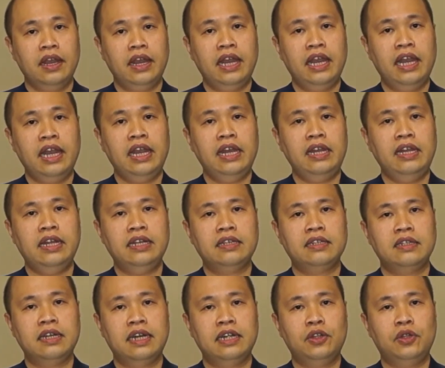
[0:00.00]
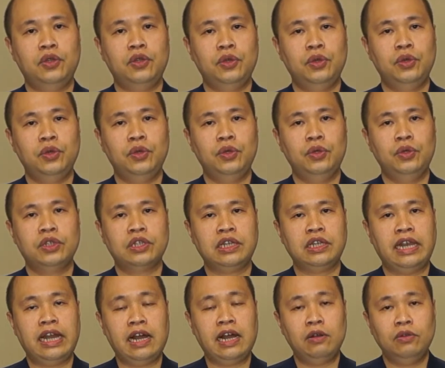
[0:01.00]
and they start to
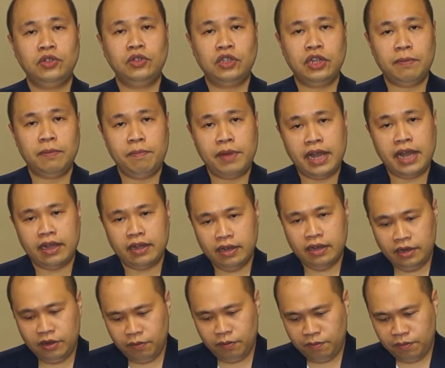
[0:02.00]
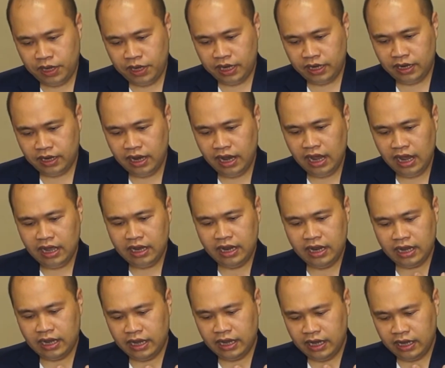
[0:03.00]
slouch their back a little bit,
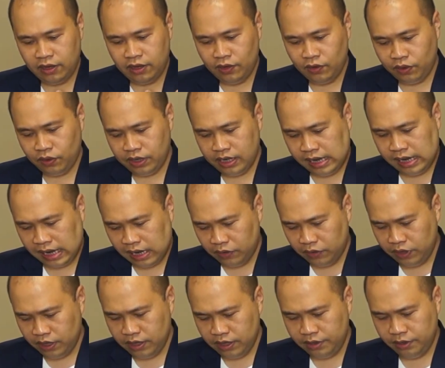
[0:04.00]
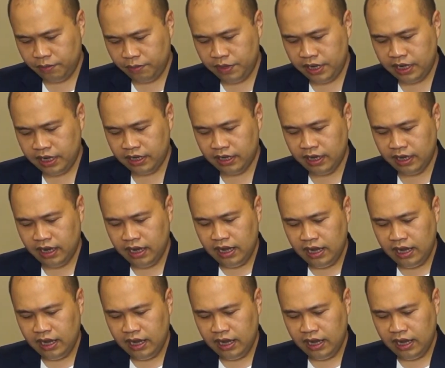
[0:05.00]
their head look down a little bit,